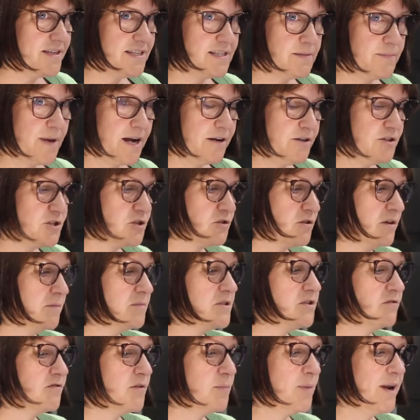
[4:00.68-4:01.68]
this
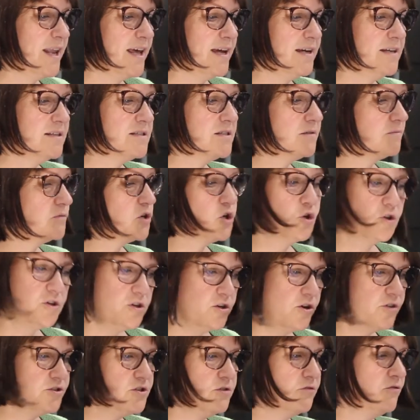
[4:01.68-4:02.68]
manuscript of the plays, could
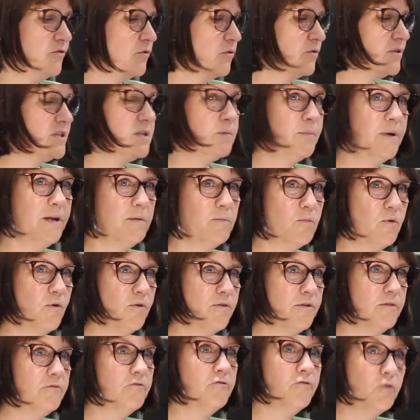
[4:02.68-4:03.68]
not afford to bid more
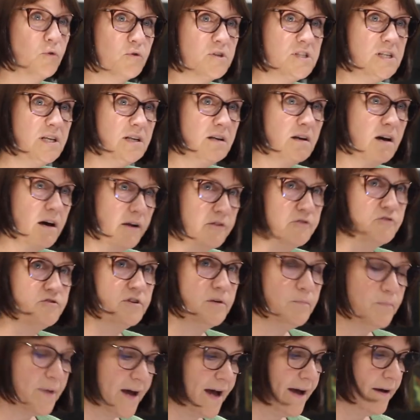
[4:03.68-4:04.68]
than
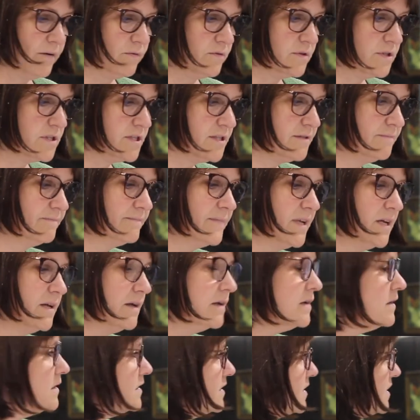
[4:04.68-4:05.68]
£1,400.
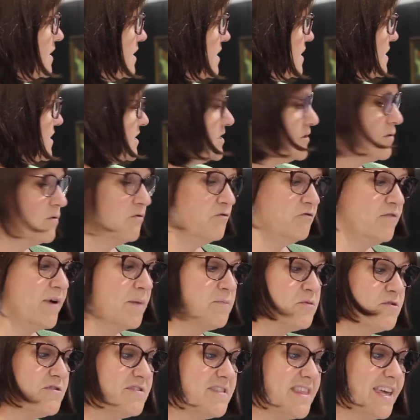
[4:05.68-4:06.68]
So on
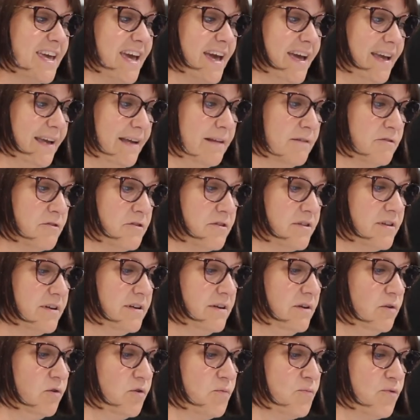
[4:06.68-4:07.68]
February the 8th,
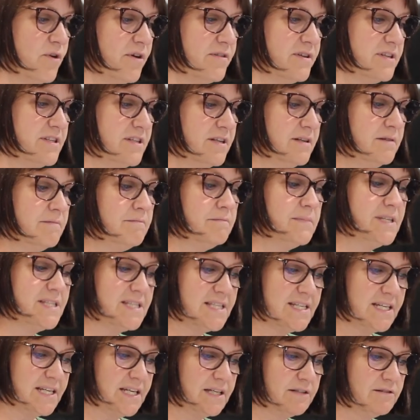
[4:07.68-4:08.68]
Lord Brotherton,
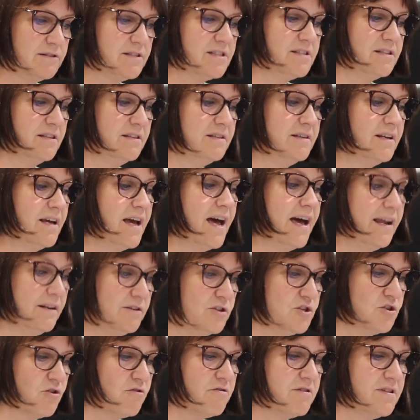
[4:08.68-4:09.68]
Mr. Gilson
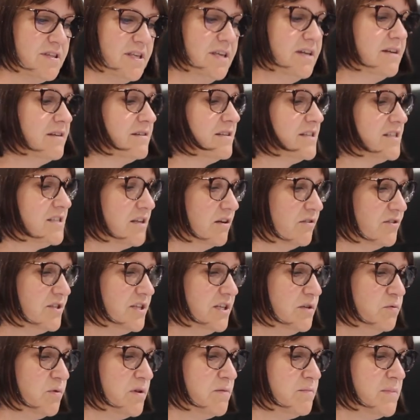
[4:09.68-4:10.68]
and Dorothy
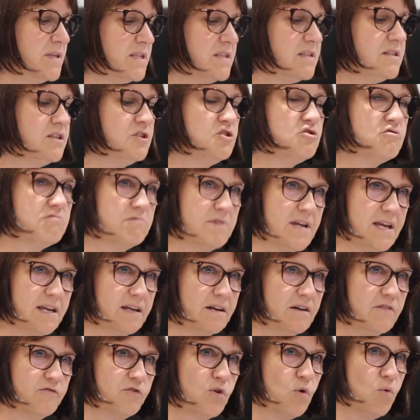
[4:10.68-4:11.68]
consulted with Mr.
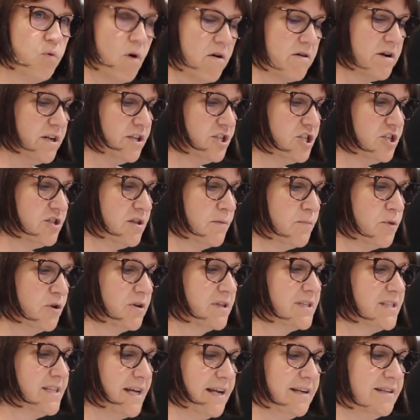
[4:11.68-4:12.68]
Dring of Quaritch, the
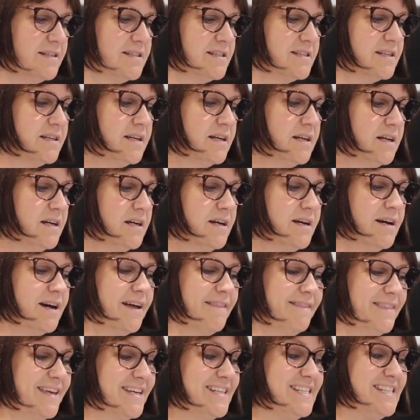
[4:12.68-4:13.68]
booksellers,
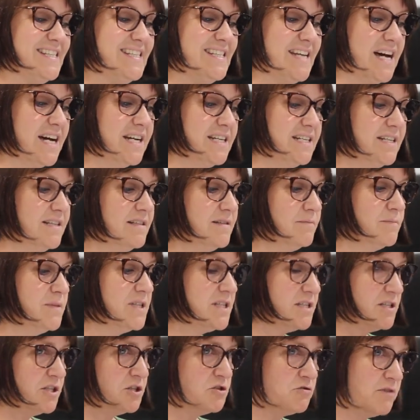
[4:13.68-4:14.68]
and they decided
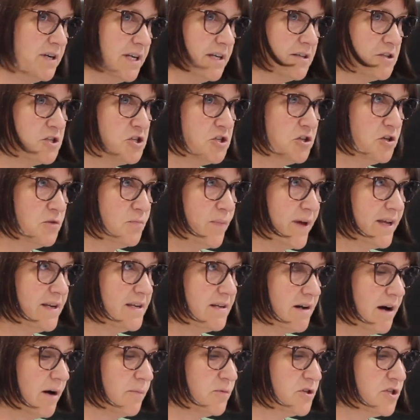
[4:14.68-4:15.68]
Mr. Dring should
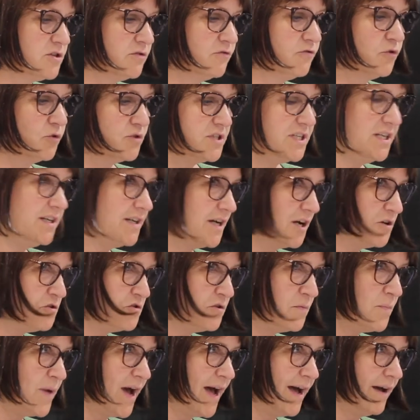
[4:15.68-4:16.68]
bid up to
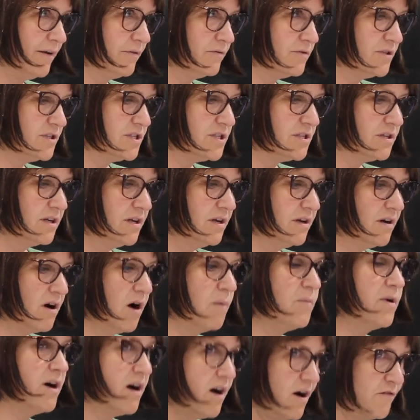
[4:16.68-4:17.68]
£1,400
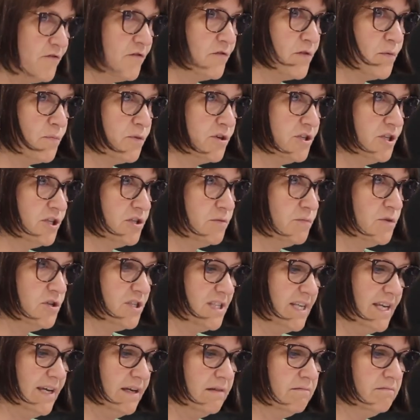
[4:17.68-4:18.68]
on behalf of the British
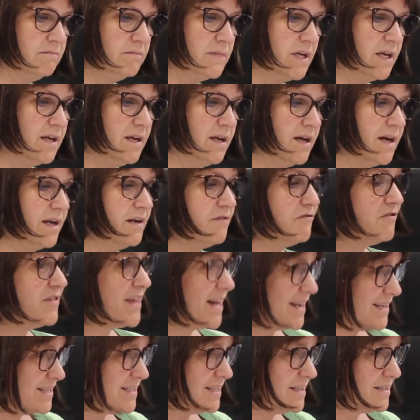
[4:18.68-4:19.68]
Museum, and if
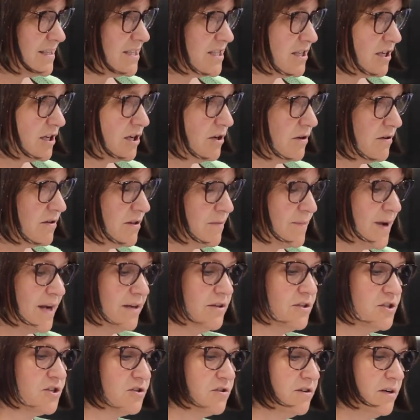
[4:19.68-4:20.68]
that didn't secure the
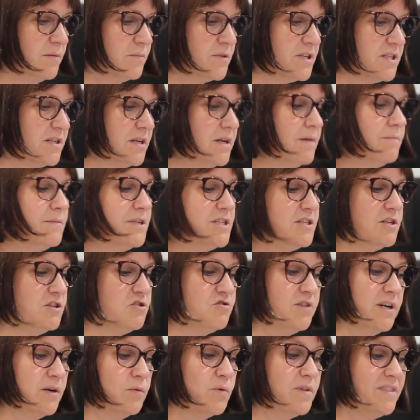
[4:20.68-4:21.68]
manuscript, Mr.
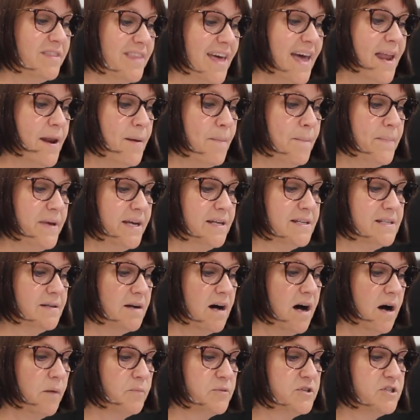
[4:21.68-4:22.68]
Dring would then bid
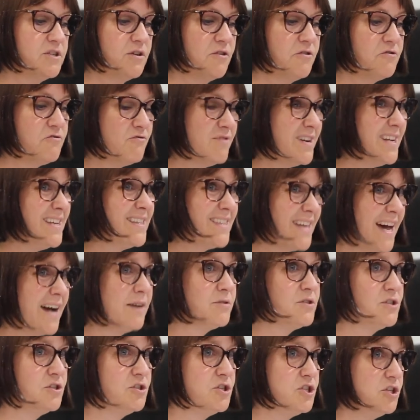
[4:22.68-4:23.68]
up to
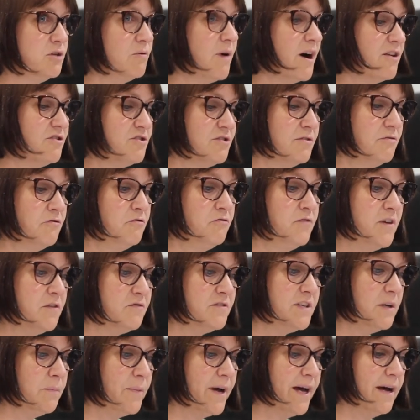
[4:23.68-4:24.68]

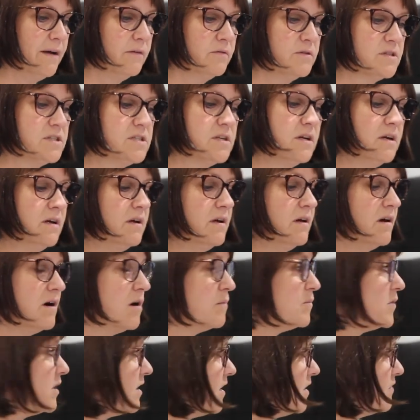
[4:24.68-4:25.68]
£3,250
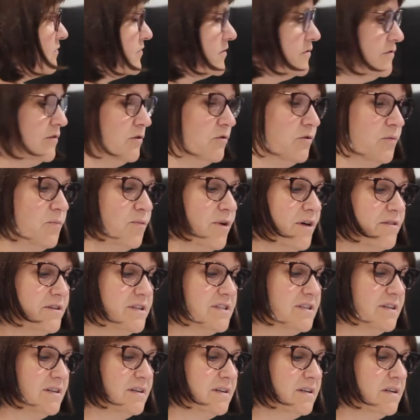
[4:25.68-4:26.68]
on behalf of Lord
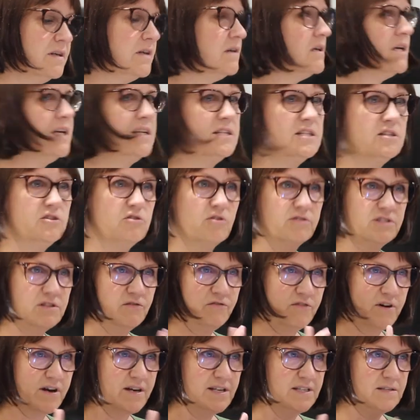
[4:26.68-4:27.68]
Brotherton. He did not
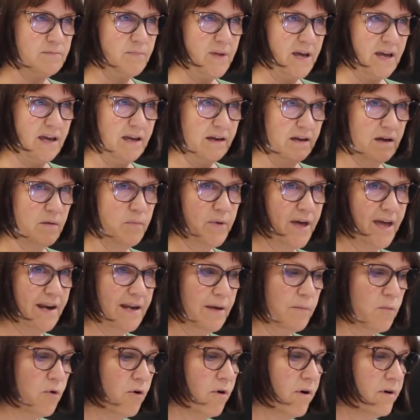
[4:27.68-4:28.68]
advise paying a
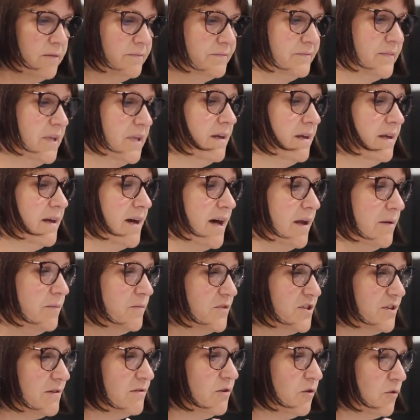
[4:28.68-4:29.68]
penny more.
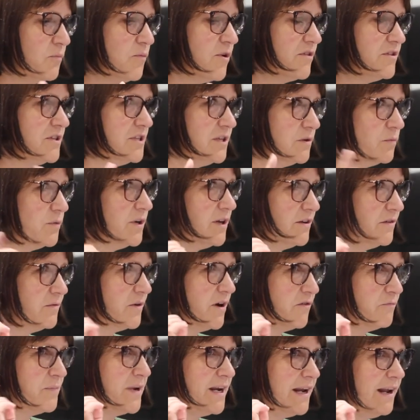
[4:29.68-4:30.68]
And Lord Brotherton will
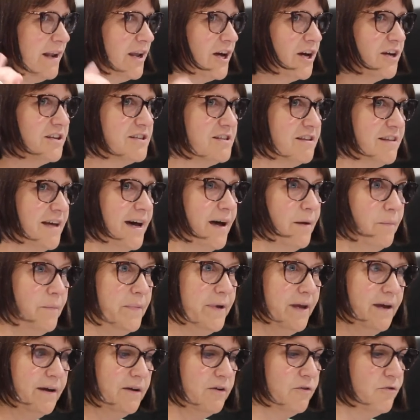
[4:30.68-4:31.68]
have been alert to that,
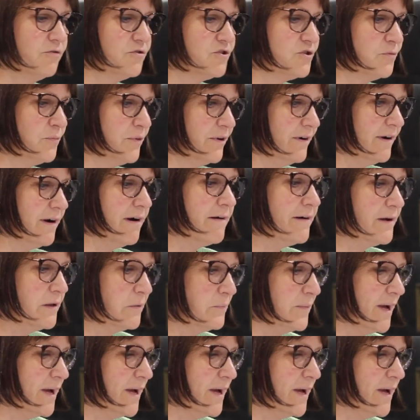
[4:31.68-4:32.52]
being an entrepreneurial